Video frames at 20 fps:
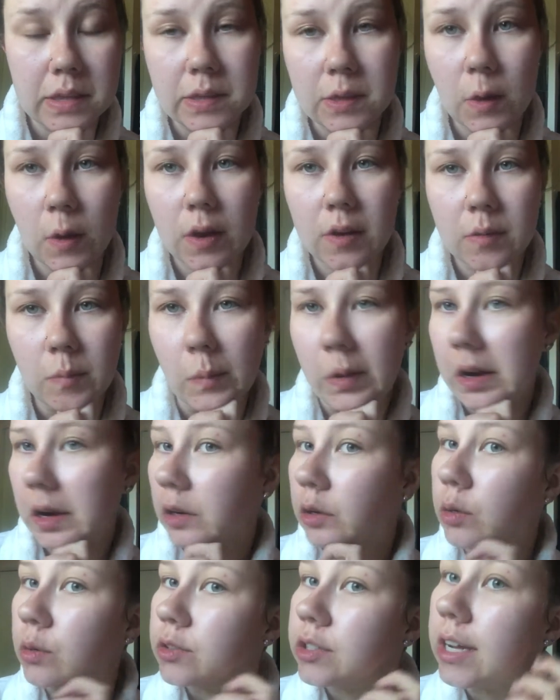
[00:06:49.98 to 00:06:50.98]
So I just
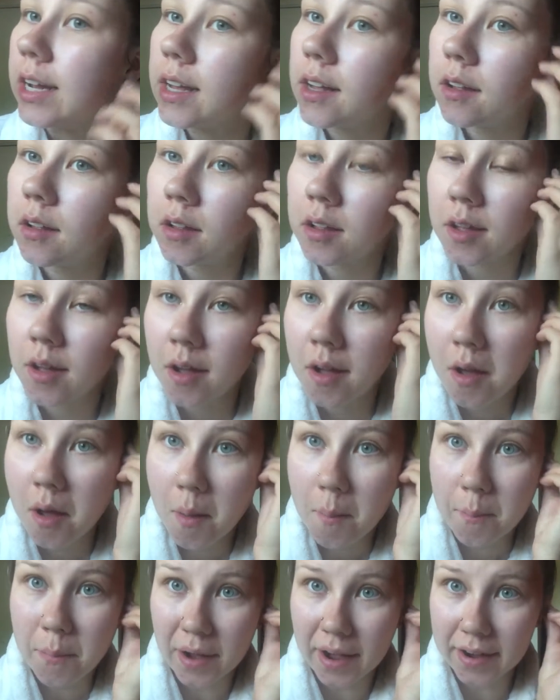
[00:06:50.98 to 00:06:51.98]
wanted to chill
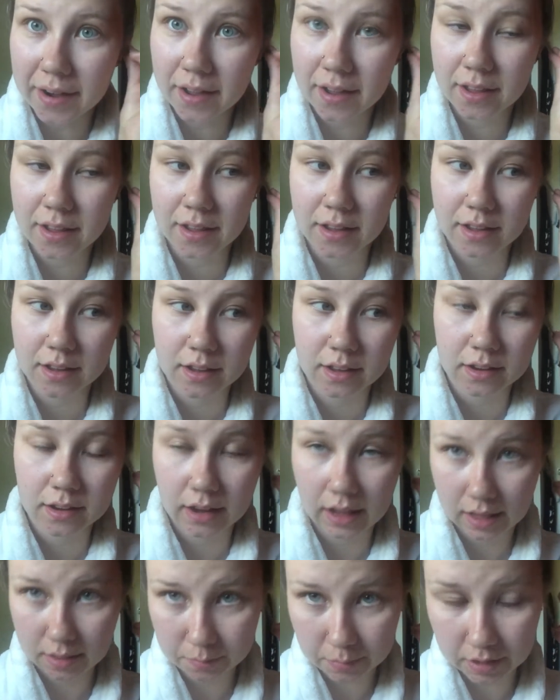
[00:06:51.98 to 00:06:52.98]
but
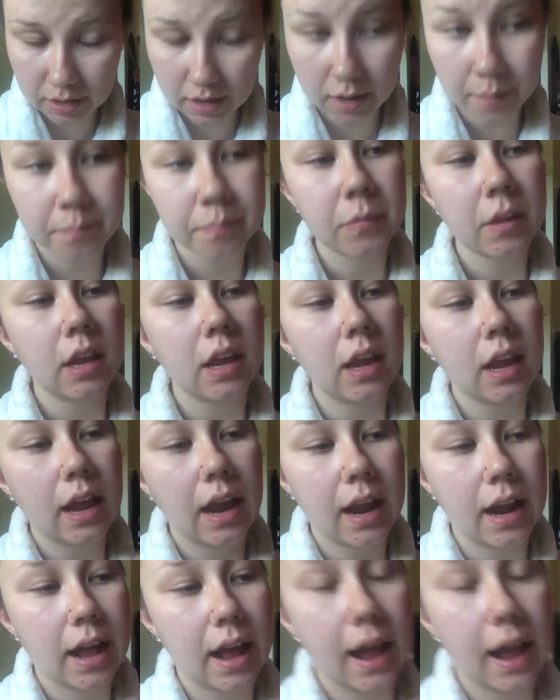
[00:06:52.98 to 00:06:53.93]
today's Monday and